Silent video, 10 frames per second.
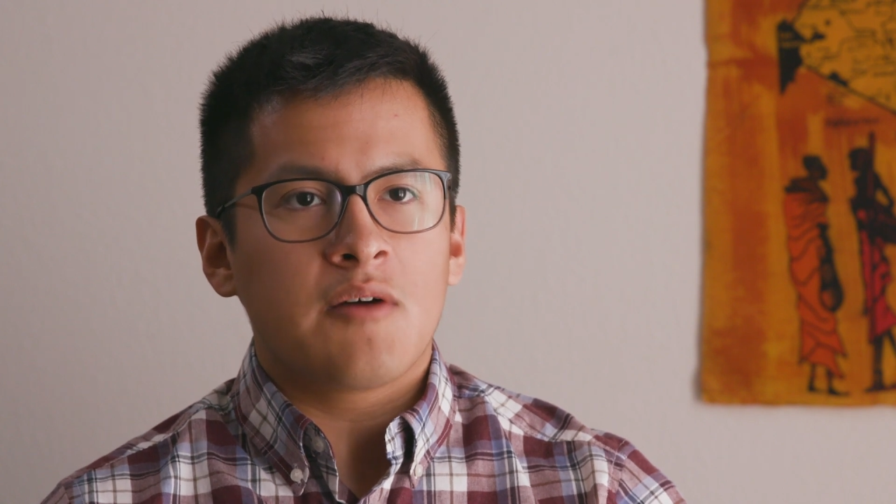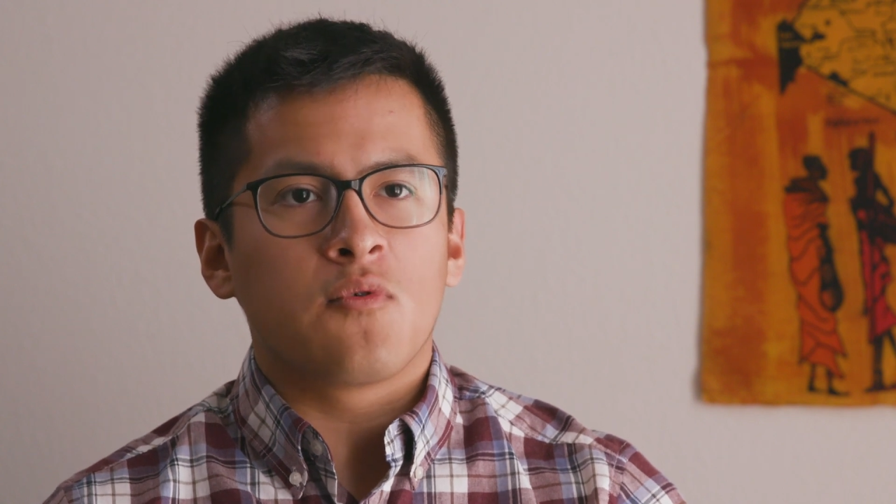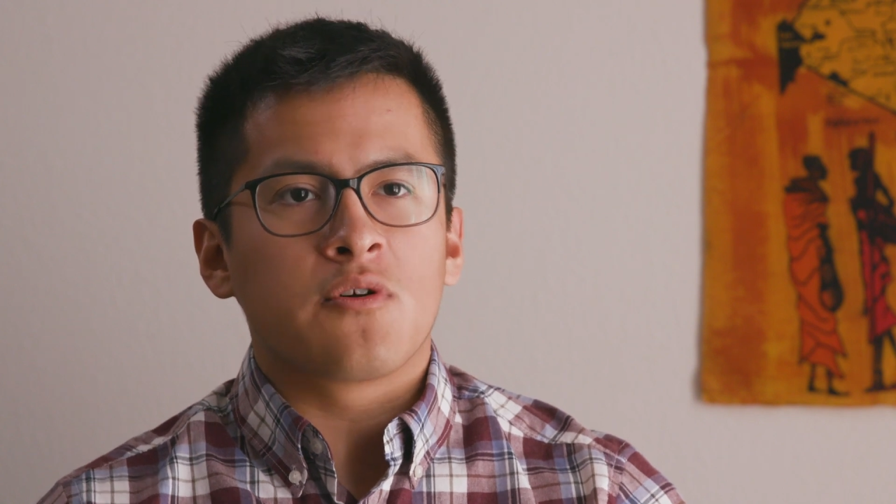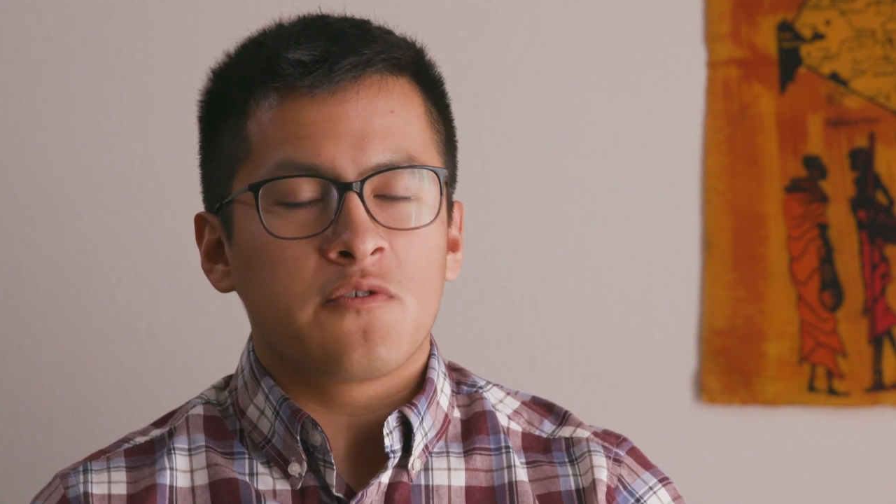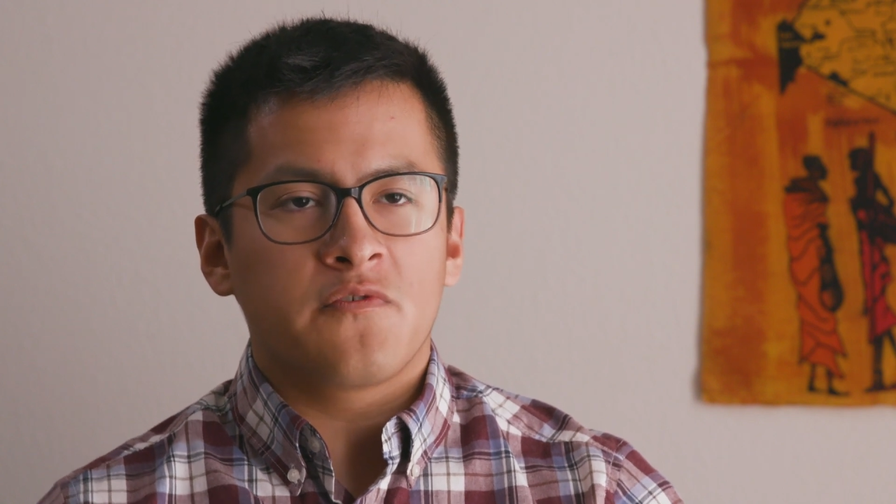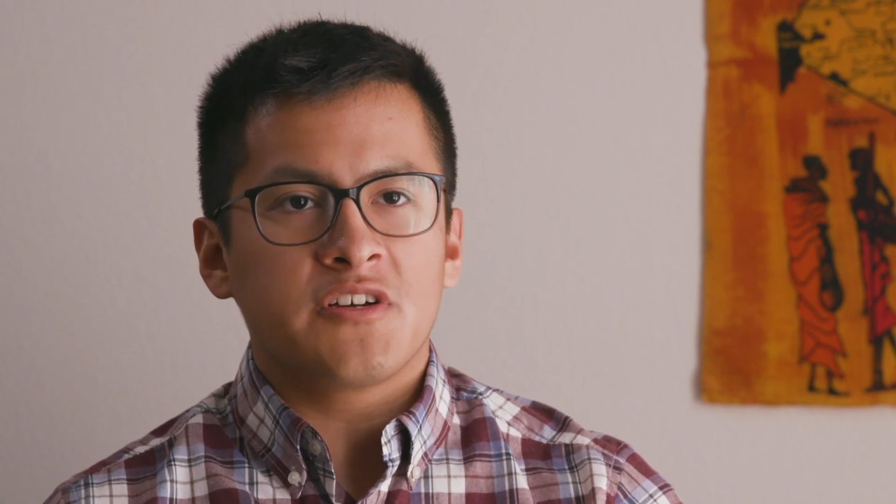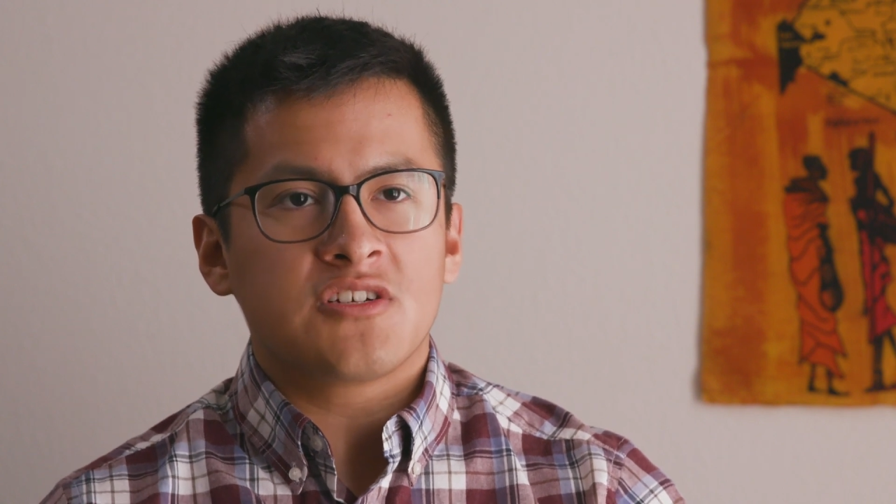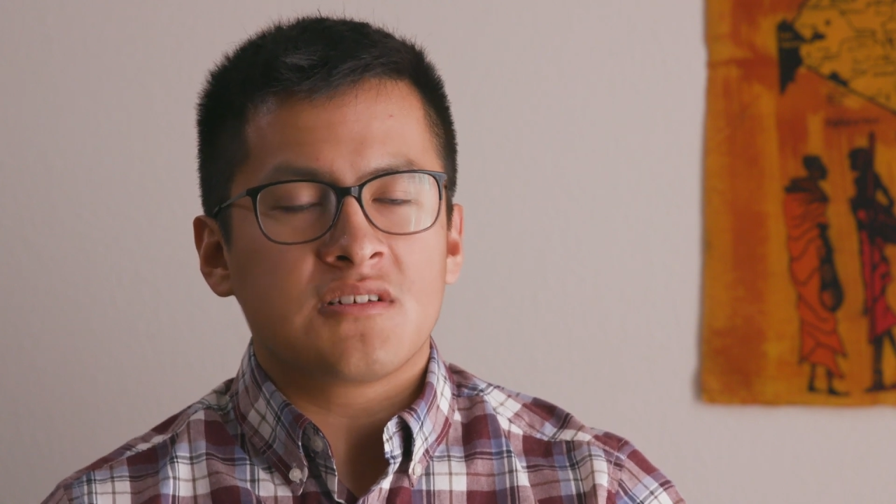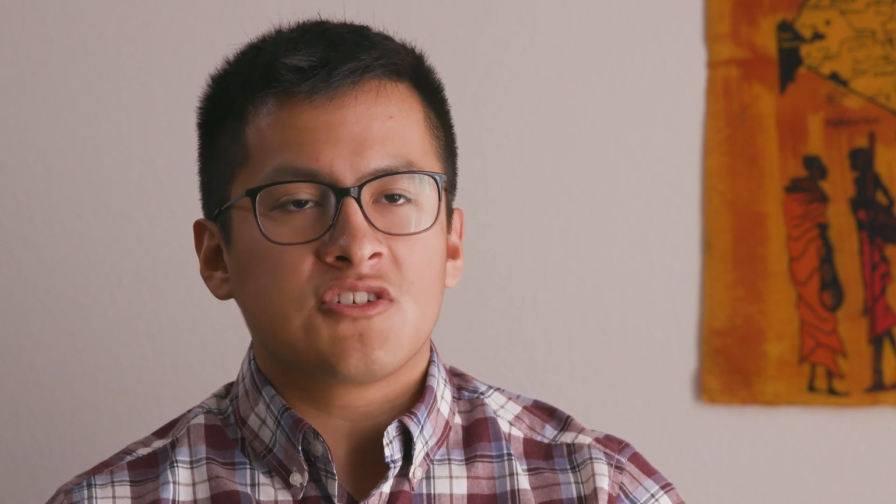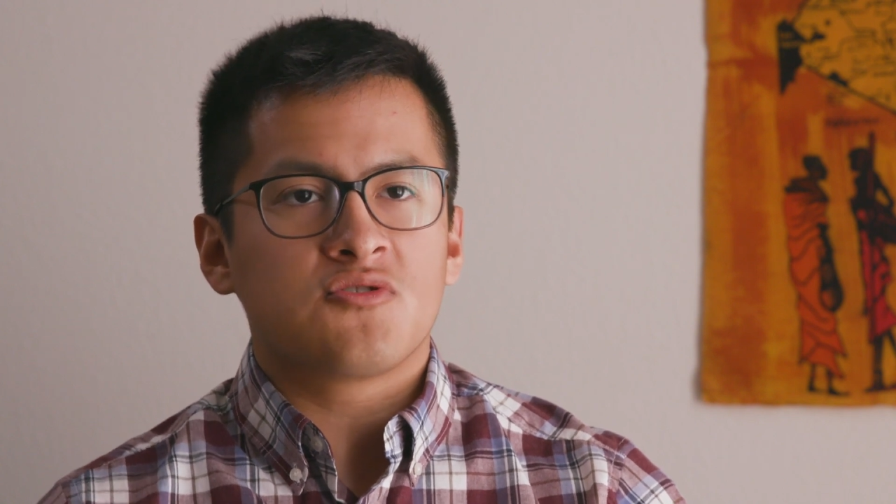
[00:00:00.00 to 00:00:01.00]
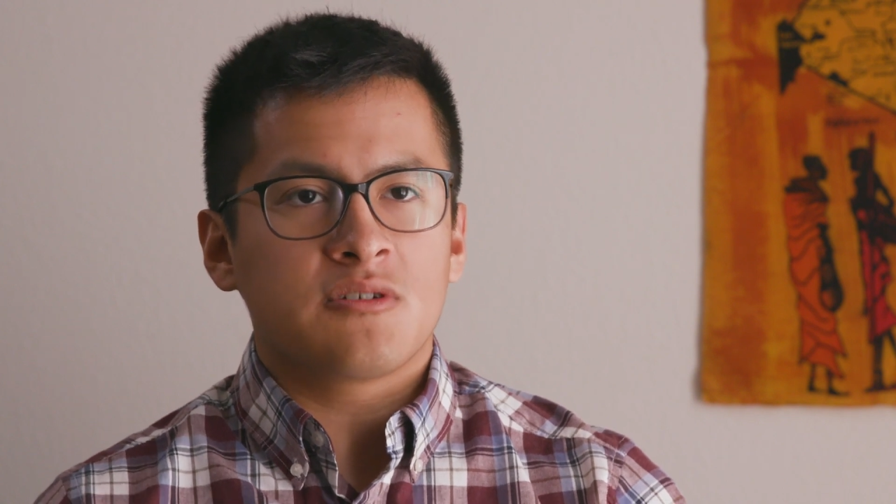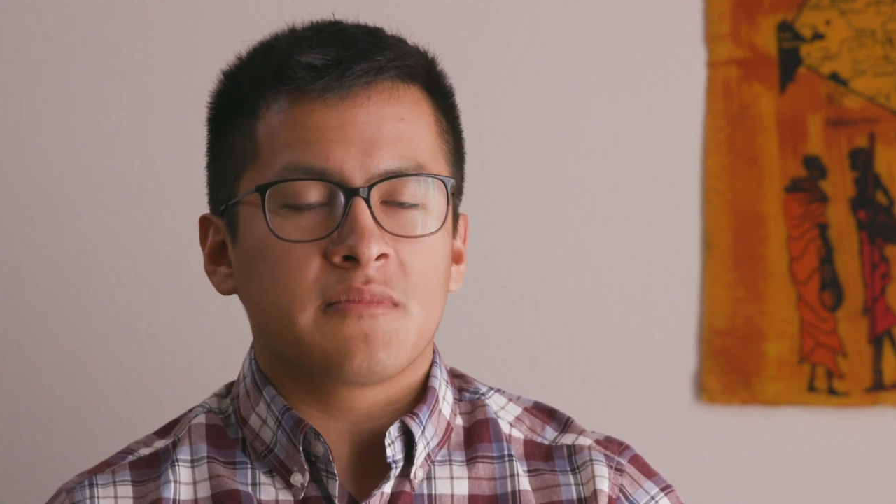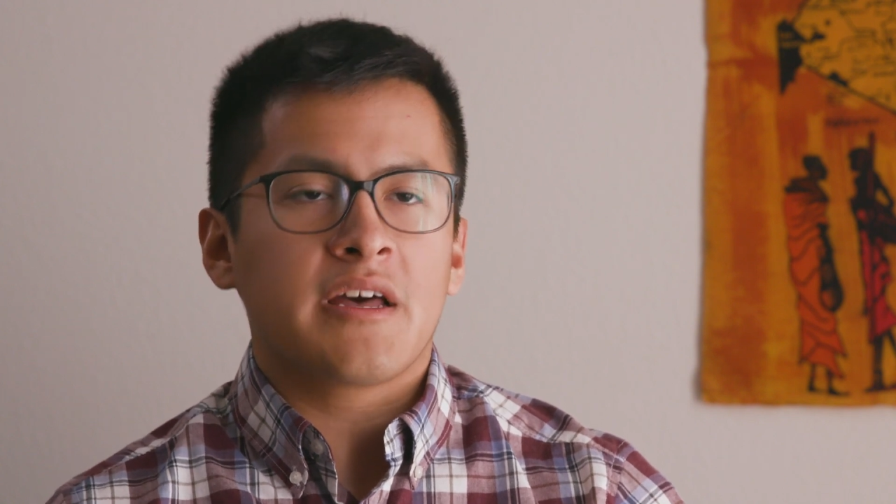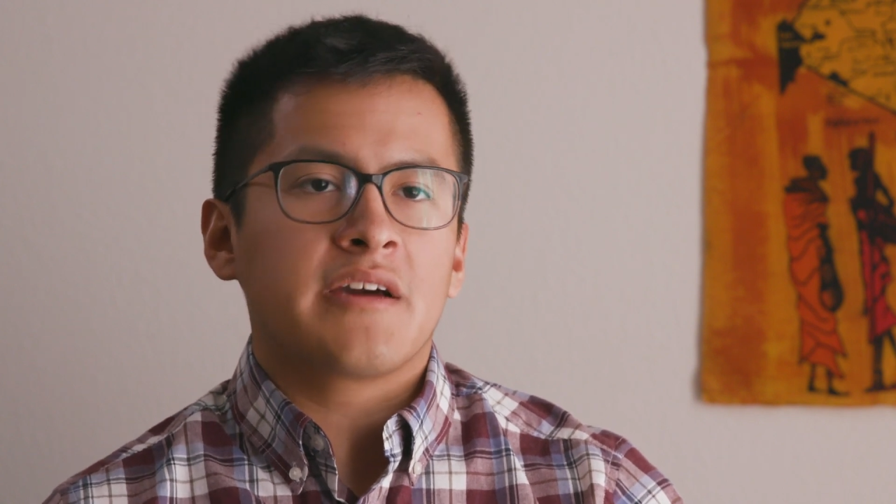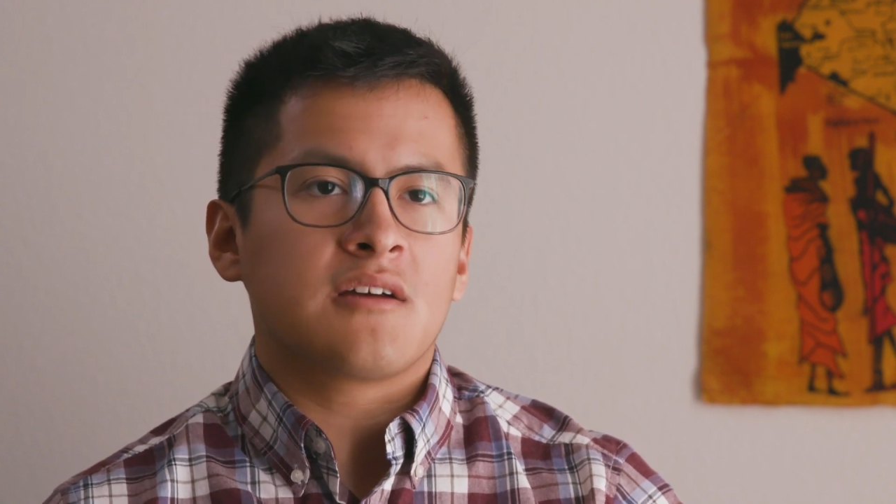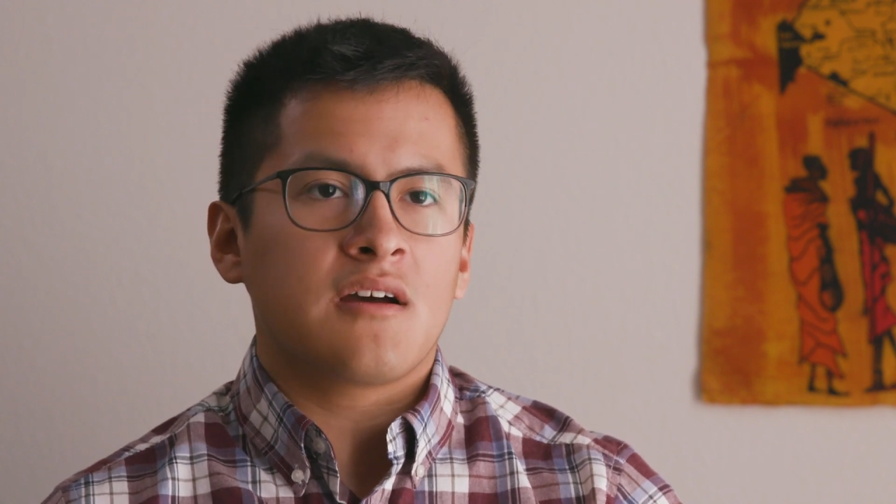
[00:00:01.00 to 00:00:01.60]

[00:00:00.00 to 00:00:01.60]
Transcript: a more efficient, streamlined